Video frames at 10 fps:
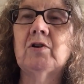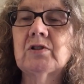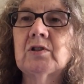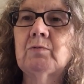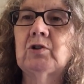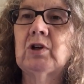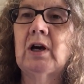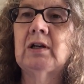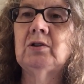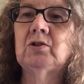flosses were
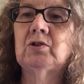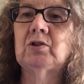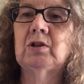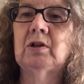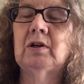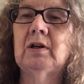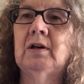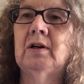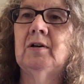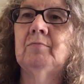changed.
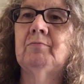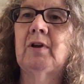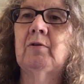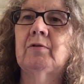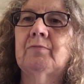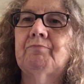They were